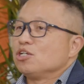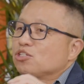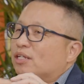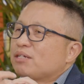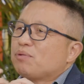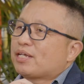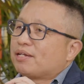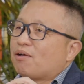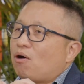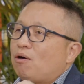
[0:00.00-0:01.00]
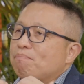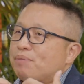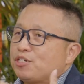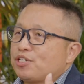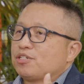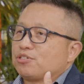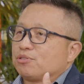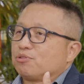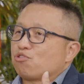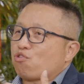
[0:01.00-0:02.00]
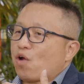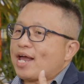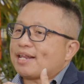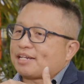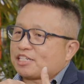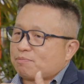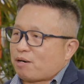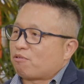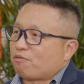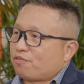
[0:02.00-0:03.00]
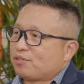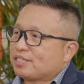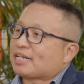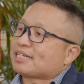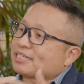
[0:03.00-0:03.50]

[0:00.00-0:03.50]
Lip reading: So I think we can all pitch in to try and experiment, few things and take